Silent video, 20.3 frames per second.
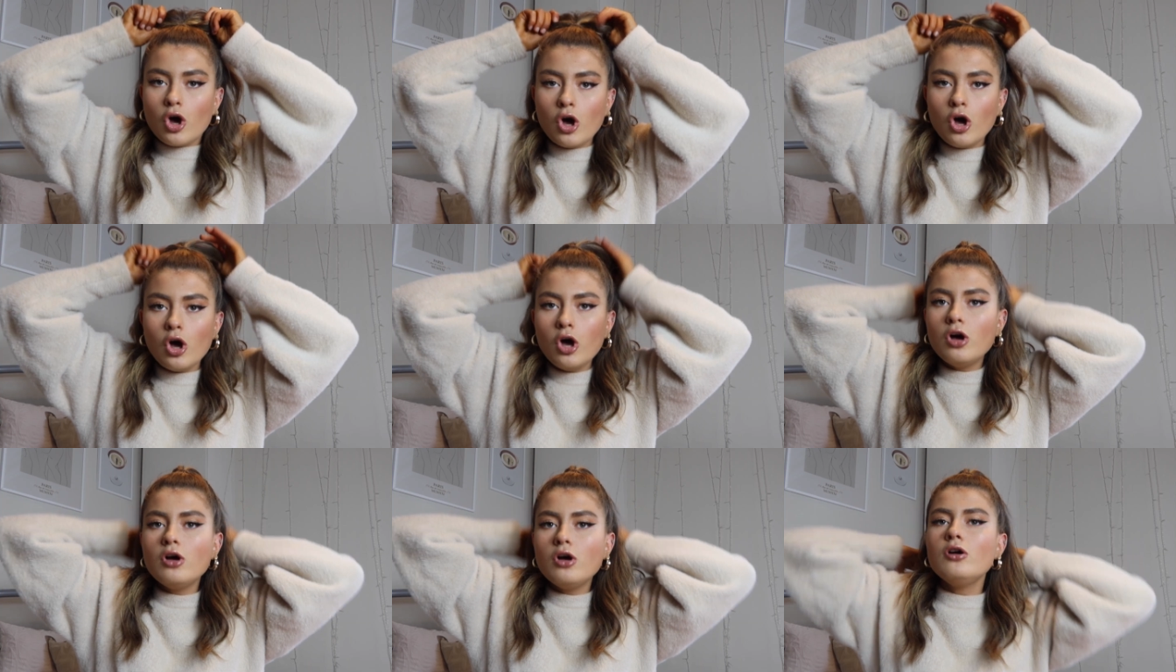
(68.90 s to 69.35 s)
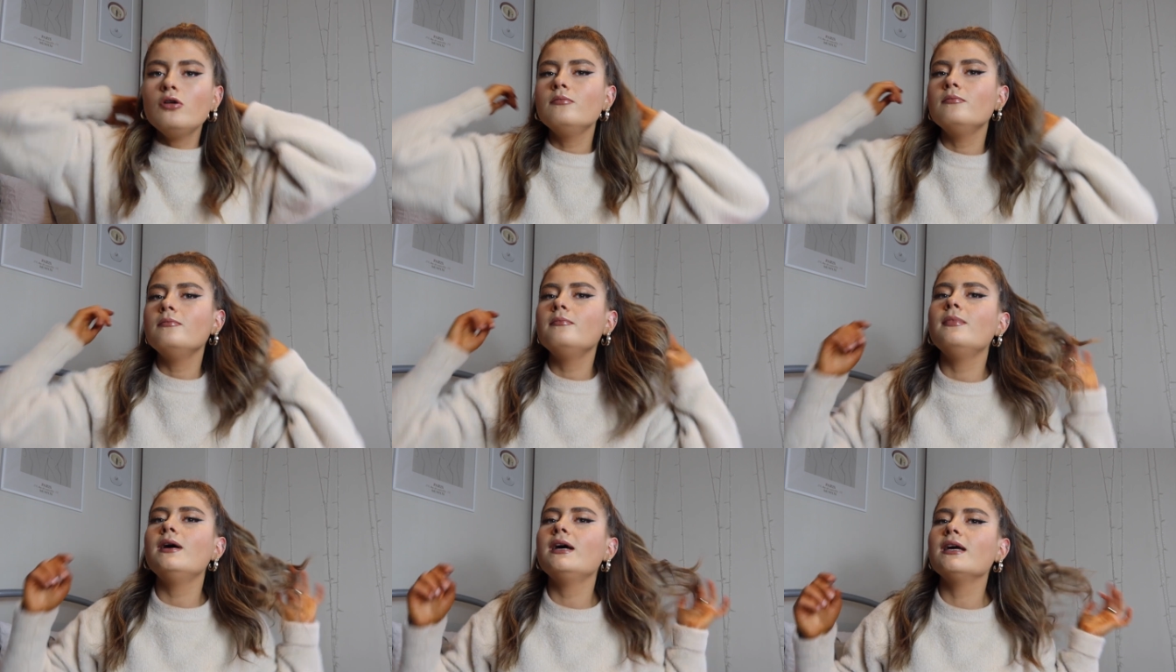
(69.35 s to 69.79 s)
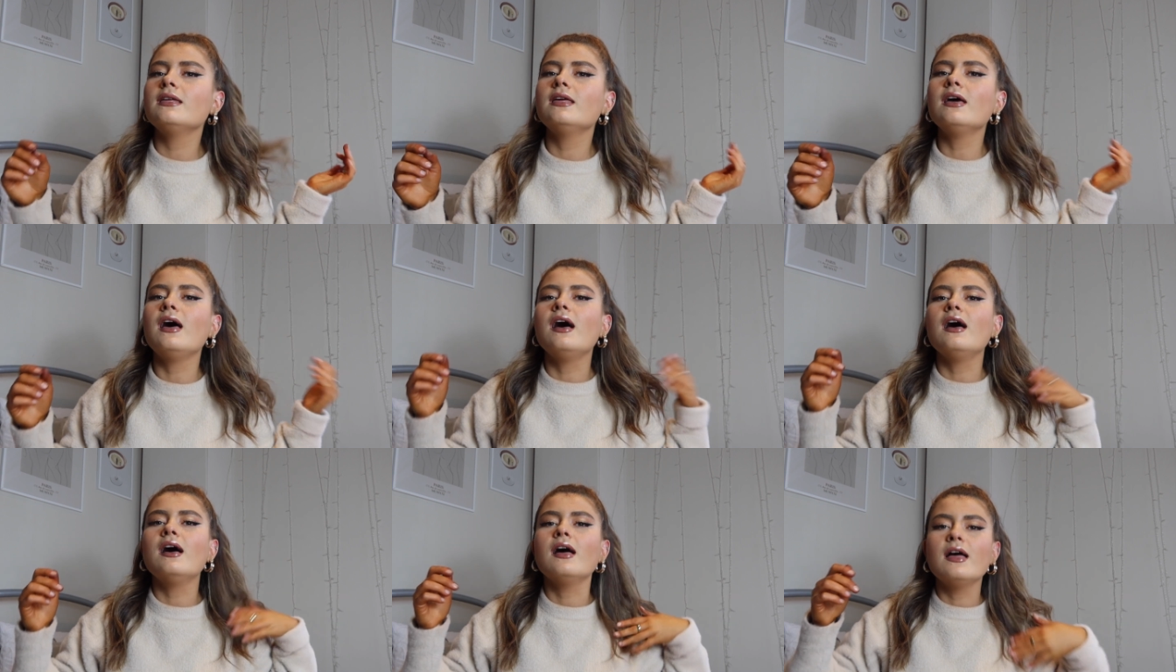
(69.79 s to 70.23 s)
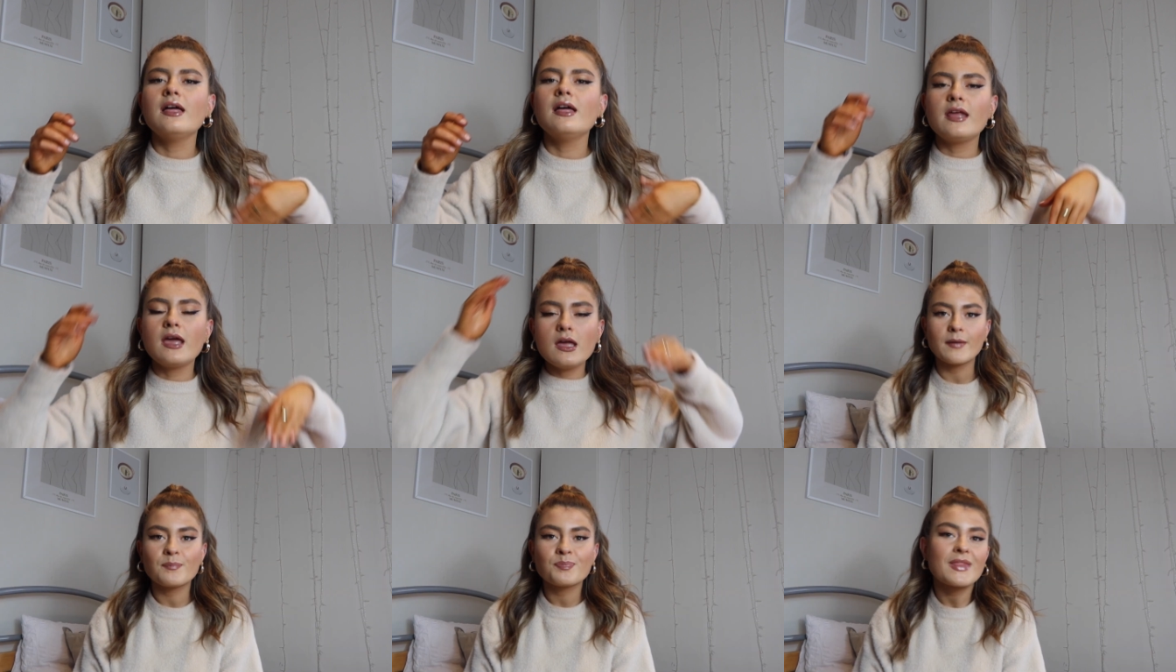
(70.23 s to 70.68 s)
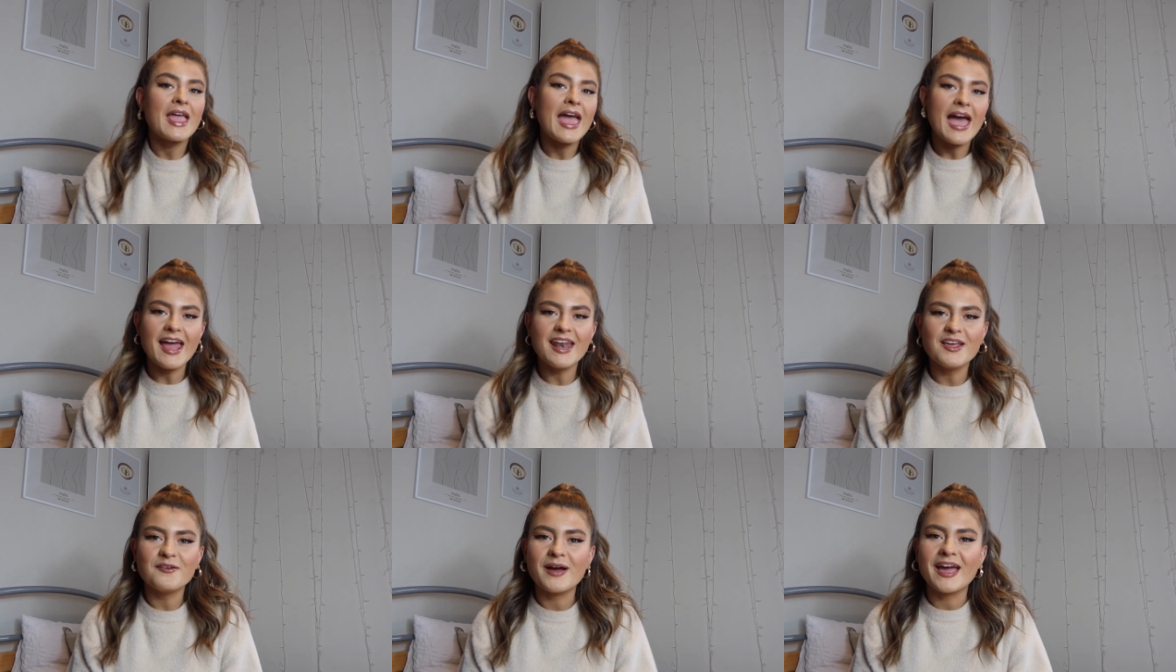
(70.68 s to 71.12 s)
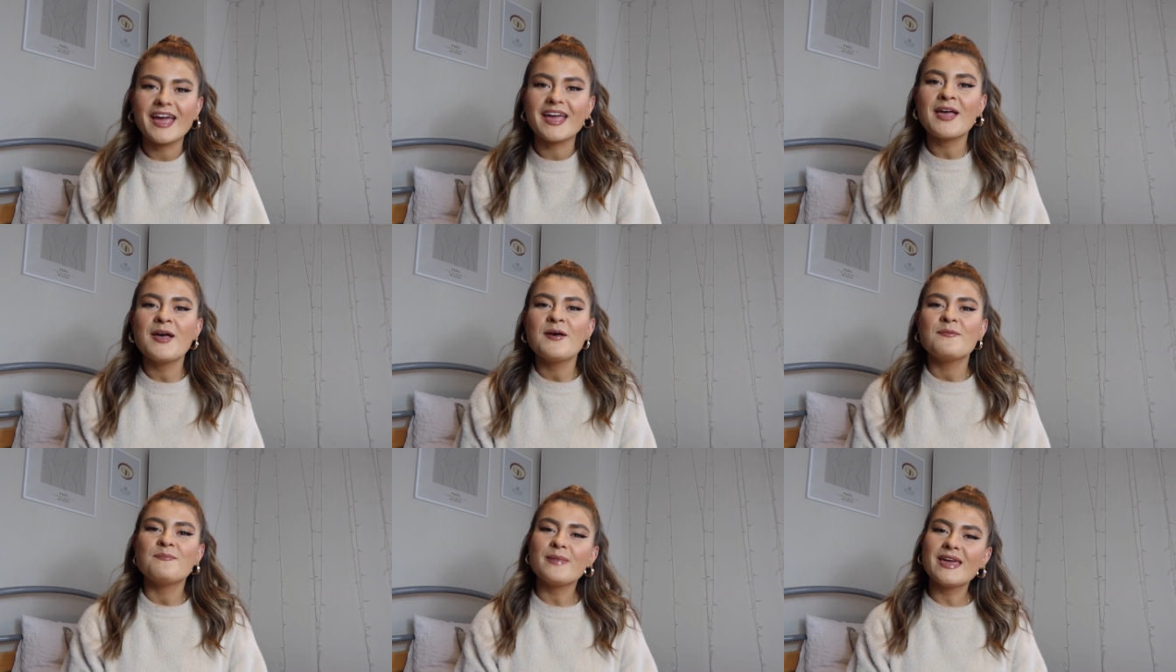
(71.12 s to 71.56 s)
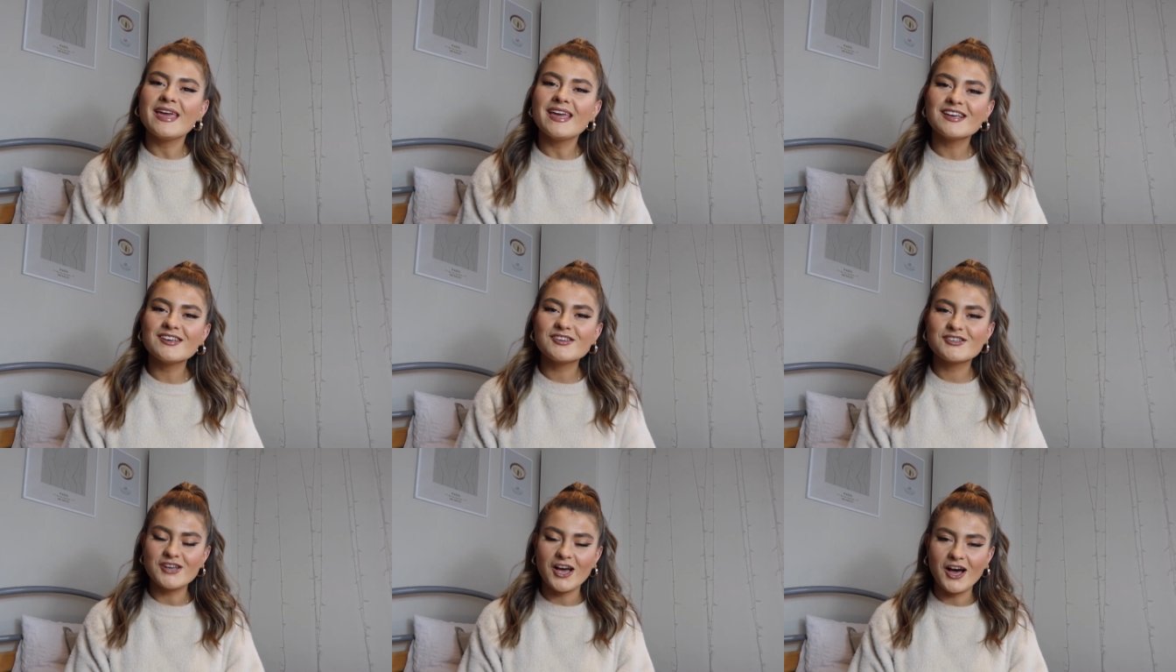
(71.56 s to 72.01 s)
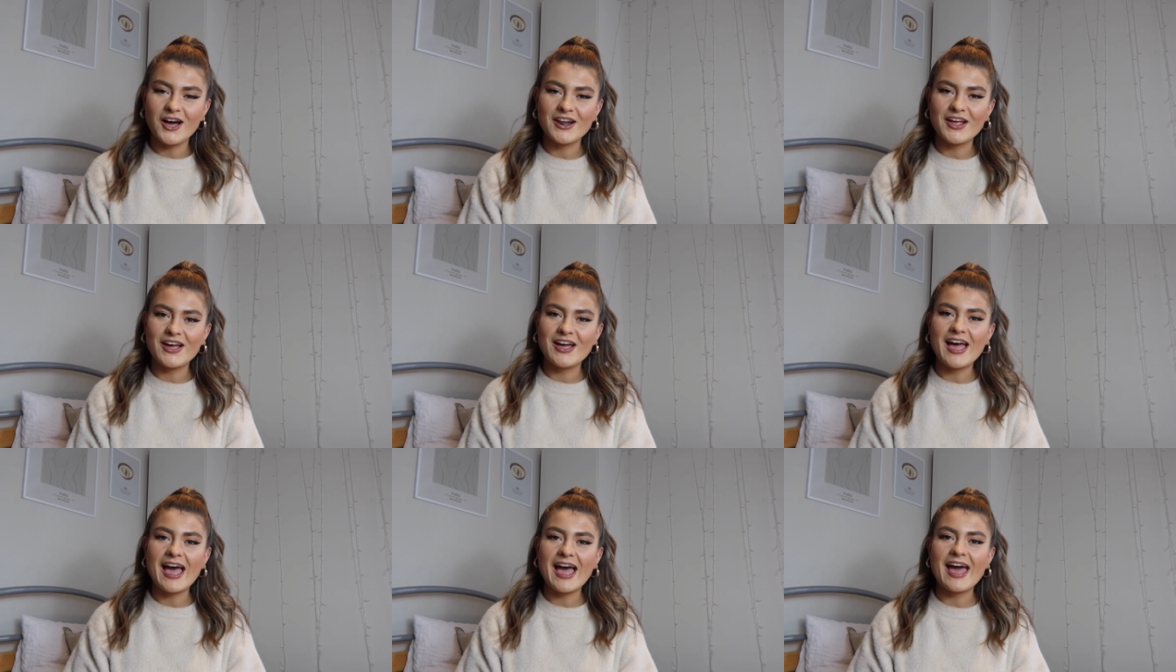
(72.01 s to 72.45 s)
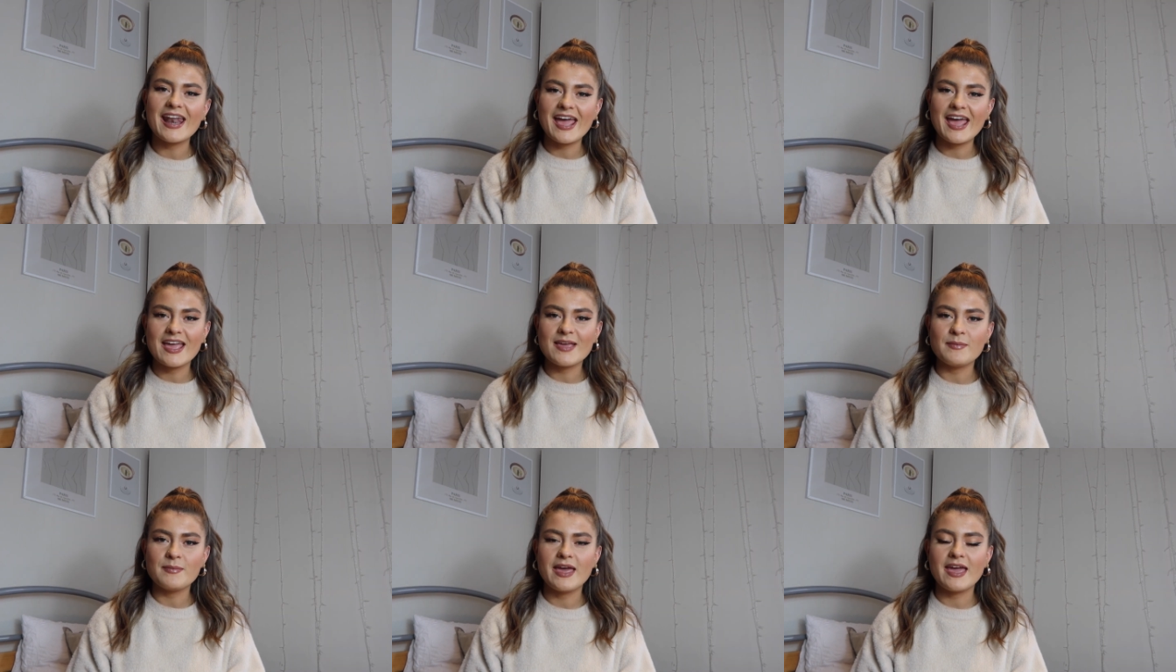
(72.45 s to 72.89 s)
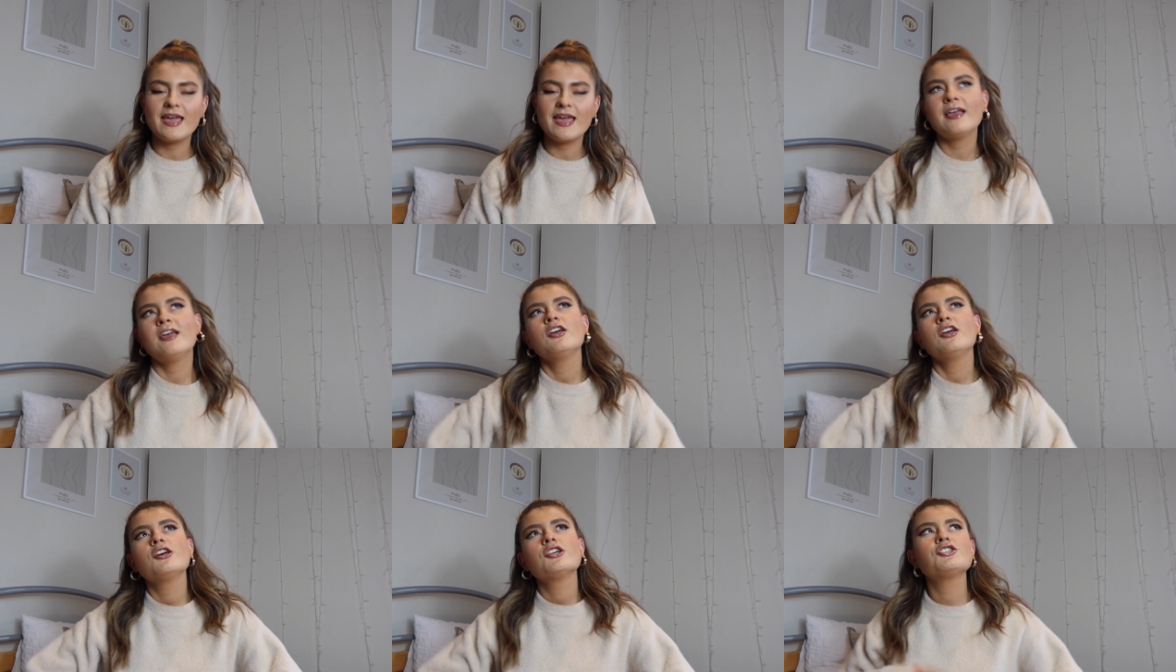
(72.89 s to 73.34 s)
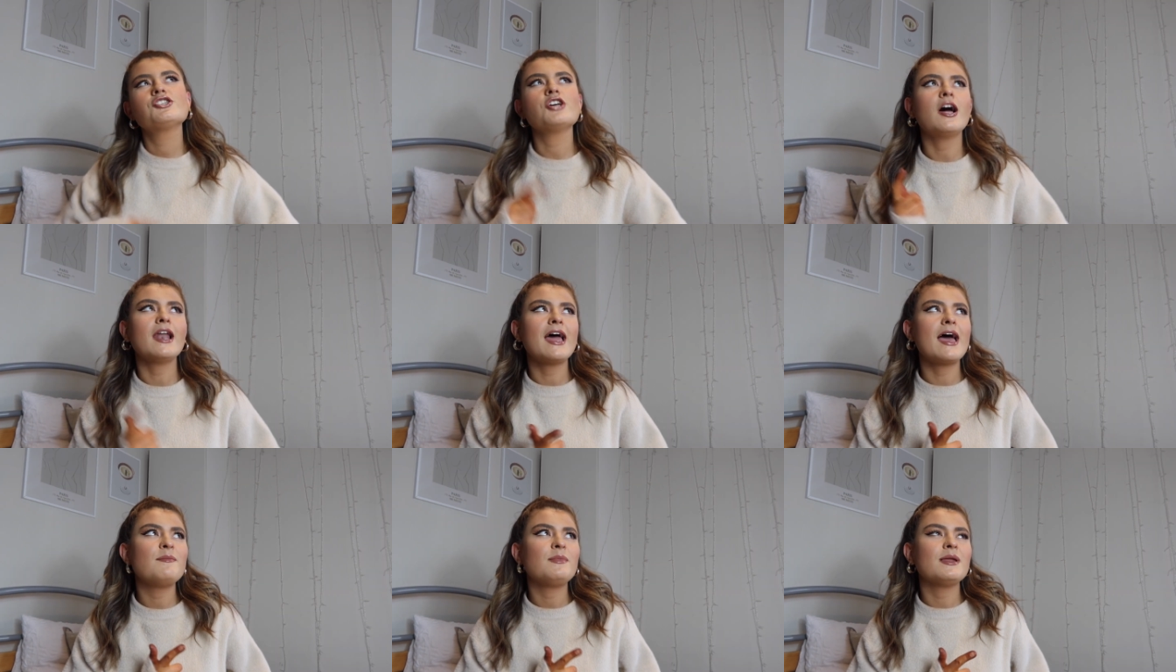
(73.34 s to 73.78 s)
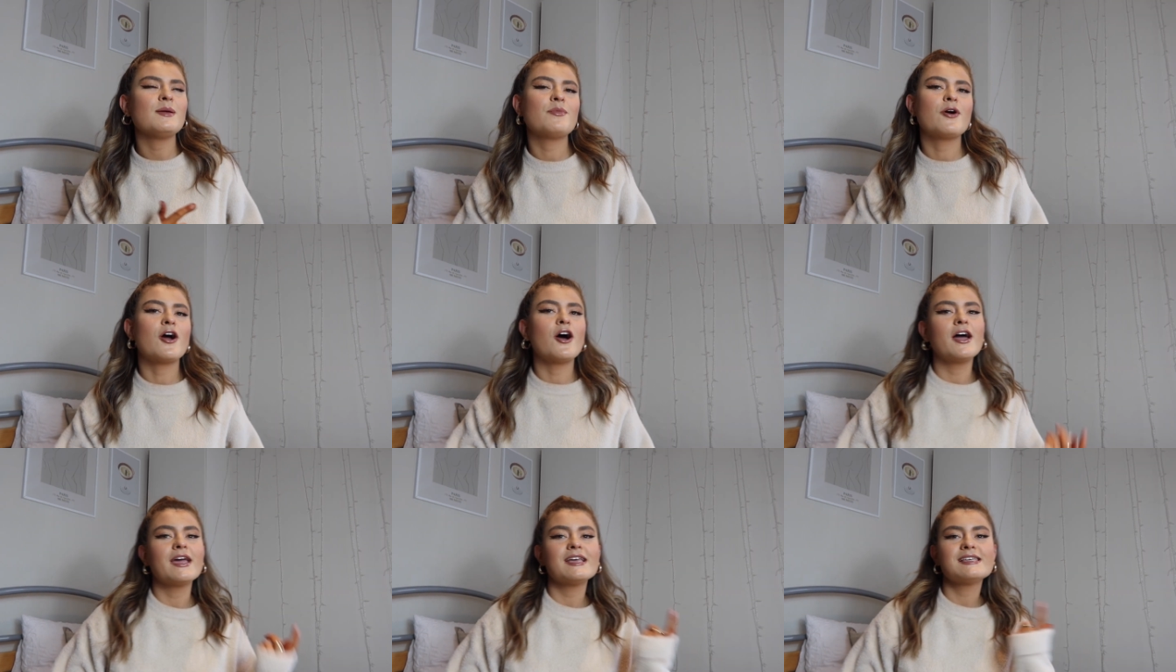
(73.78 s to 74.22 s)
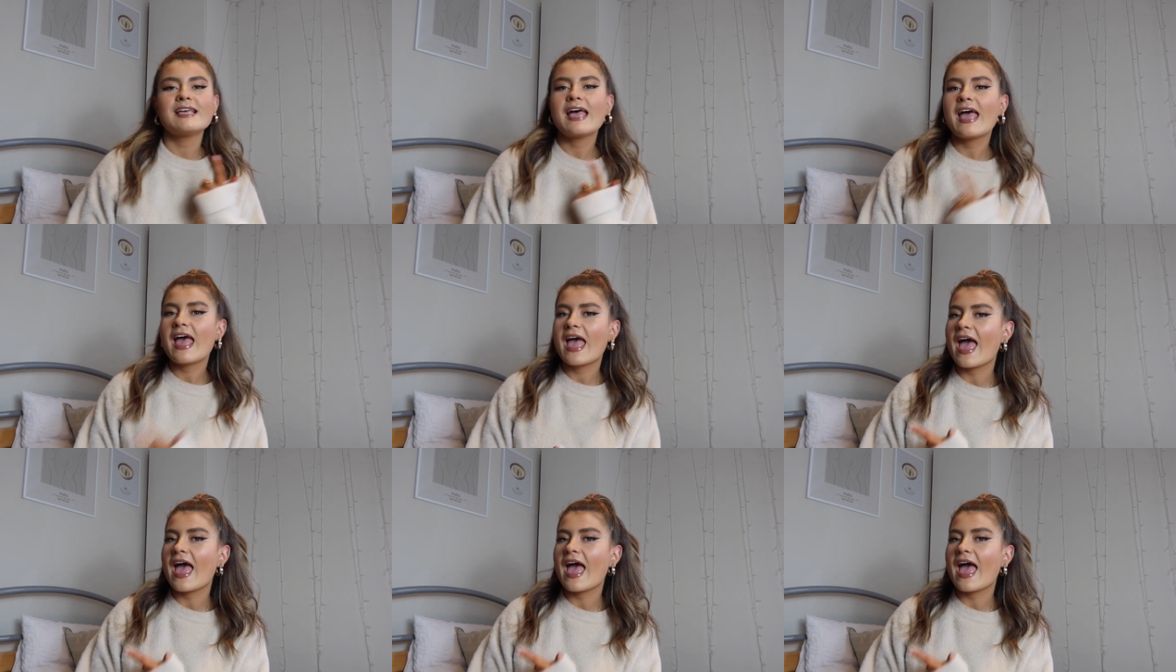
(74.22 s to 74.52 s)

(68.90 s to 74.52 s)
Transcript: Oh my God. Anyway, me, Charlotte and Amy, Charlotte Emily Price,